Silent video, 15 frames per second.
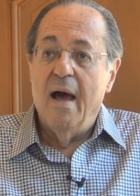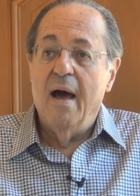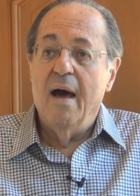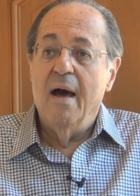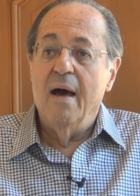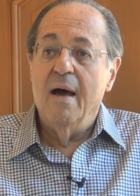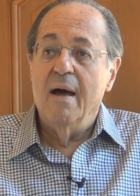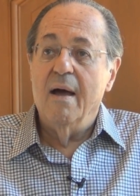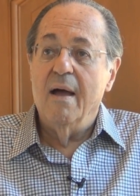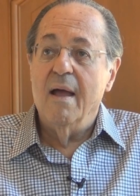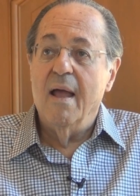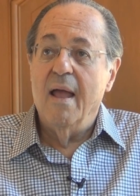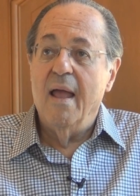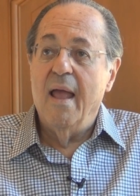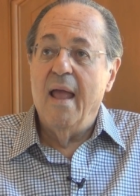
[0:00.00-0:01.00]

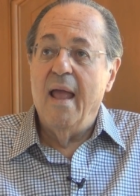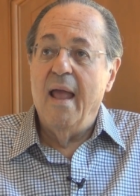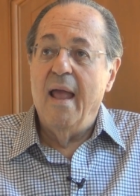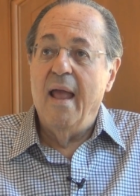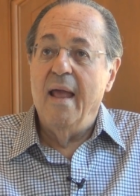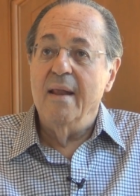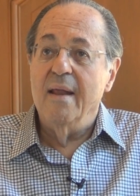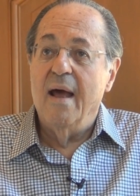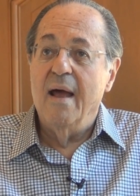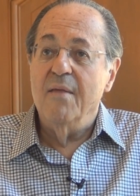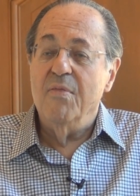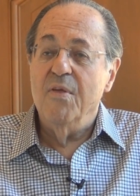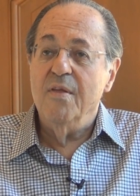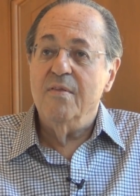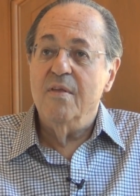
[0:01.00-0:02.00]
uh, and I
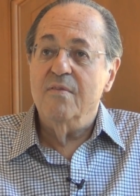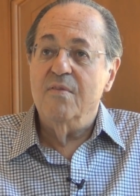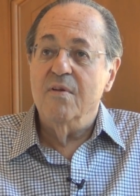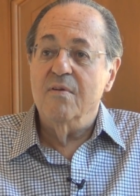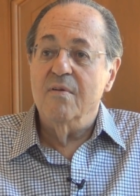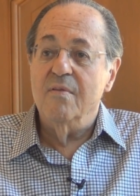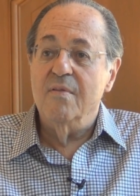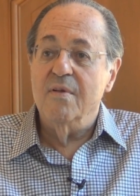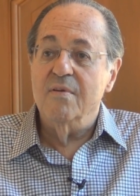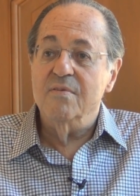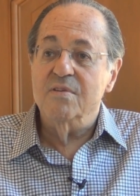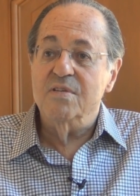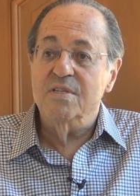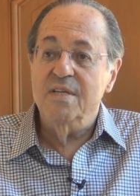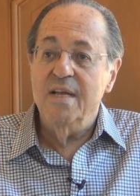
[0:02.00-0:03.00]
think that they're they're
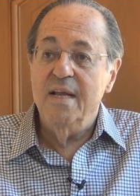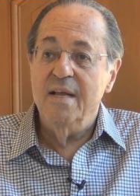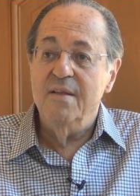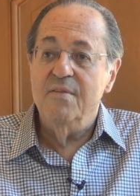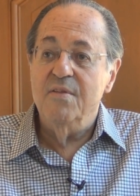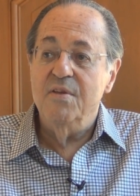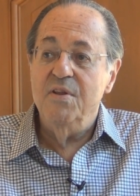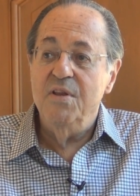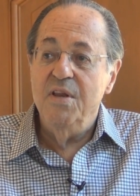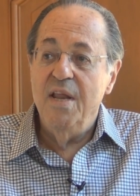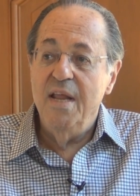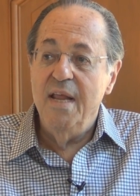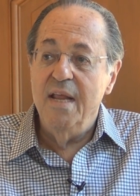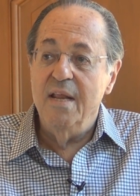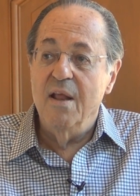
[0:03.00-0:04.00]
seeing the
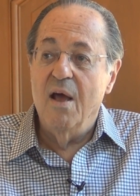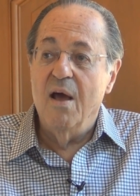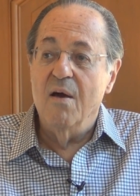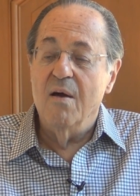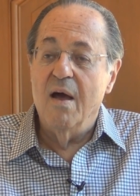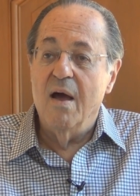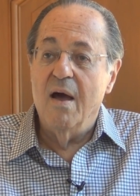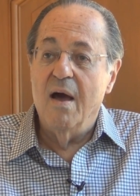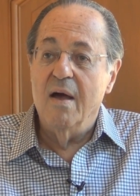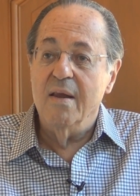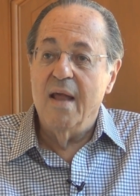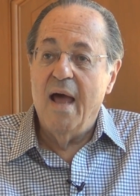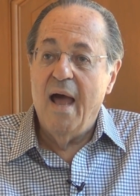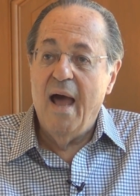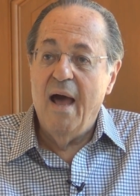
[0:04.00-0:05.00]
need uh, uh
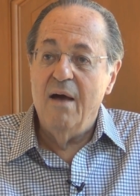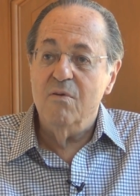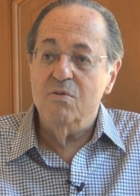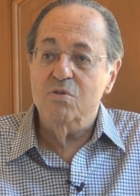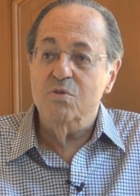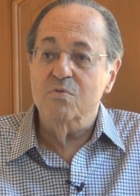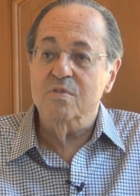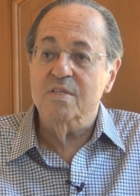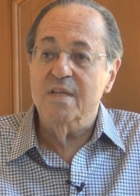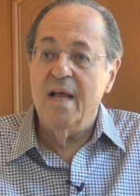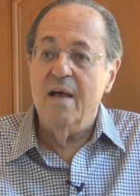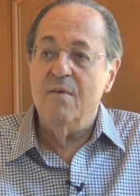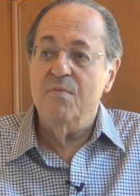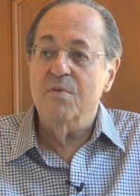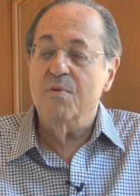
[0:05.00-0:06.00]
on how to
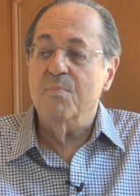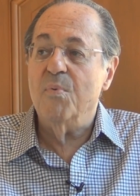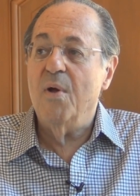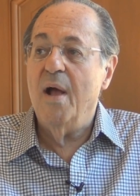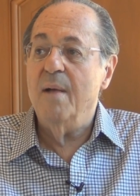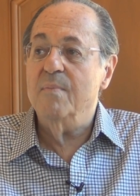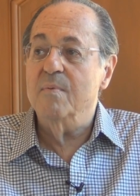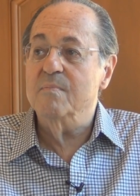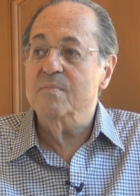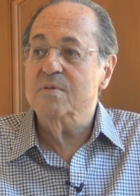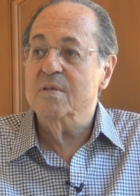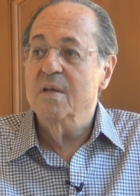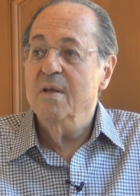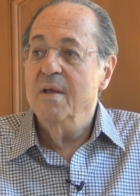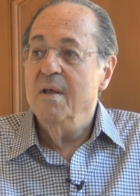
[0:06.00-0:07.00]
solve their
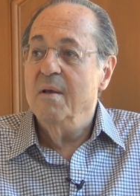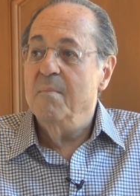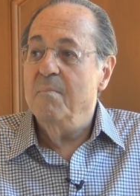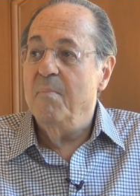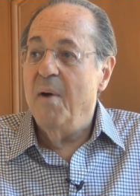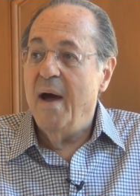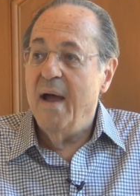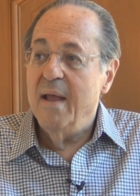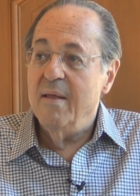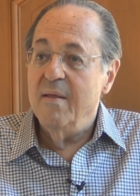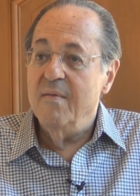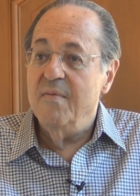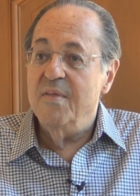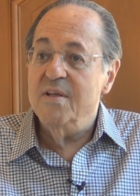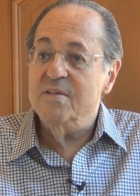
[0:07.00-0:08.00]
problems
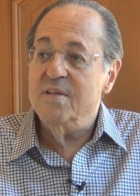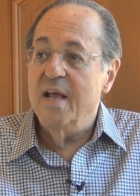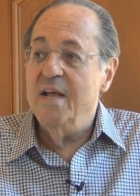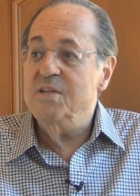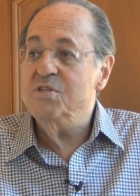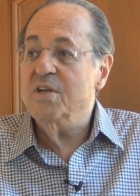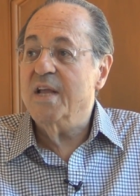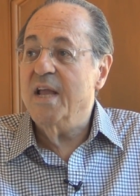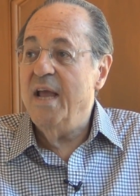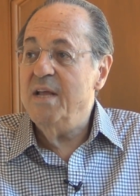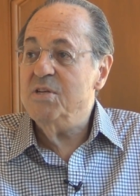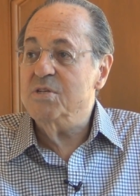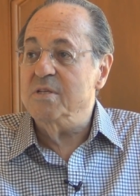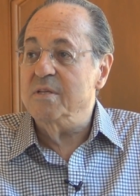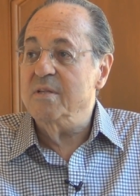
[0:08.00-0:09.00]
by this
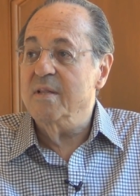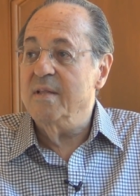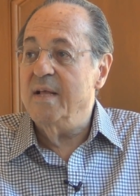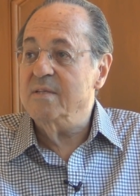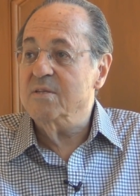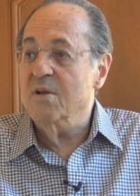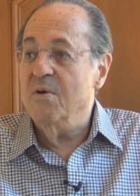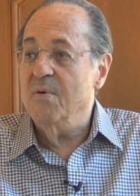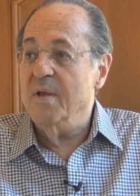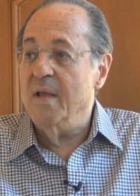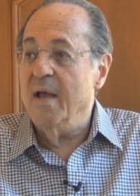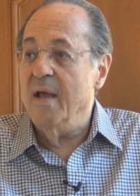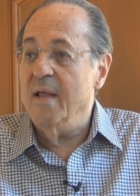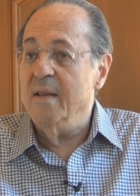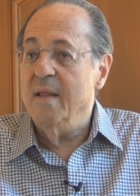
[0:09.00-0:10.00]
education that's going
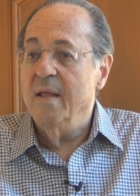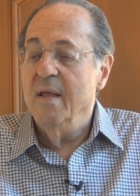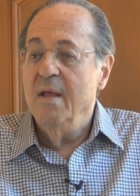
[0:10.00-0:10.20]
on.